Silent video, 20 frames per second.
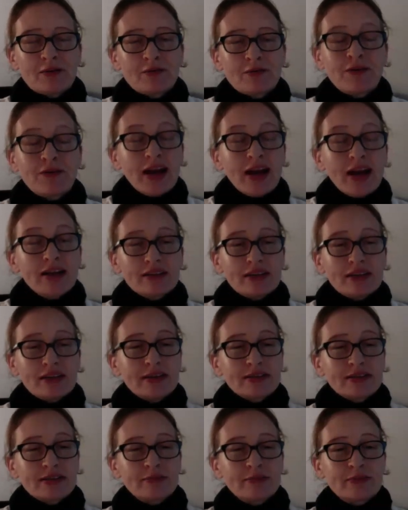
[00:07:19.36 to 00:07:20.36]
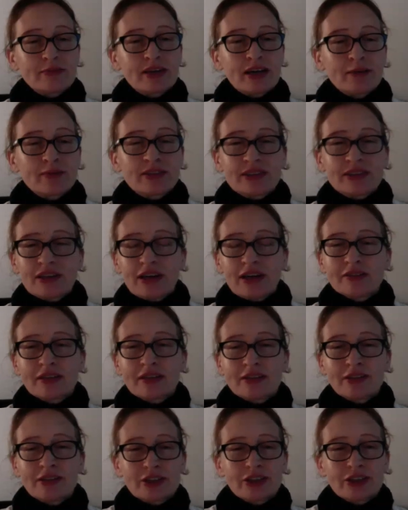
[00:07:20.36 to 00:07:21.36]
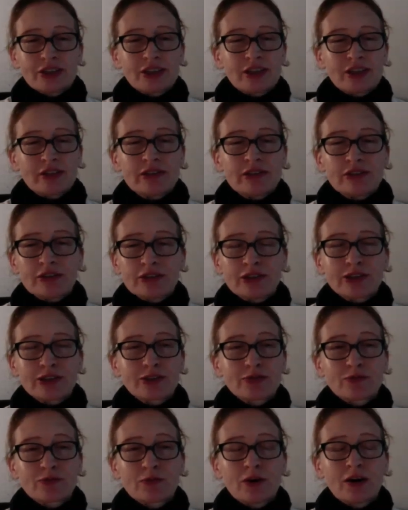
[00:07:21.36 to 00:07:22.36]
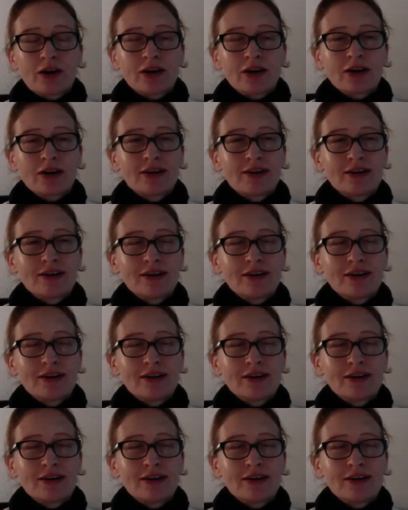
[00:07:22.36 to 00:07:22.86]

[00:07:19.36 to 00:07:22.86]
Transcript: Finally, sometimes the online dictionaries are just wrong.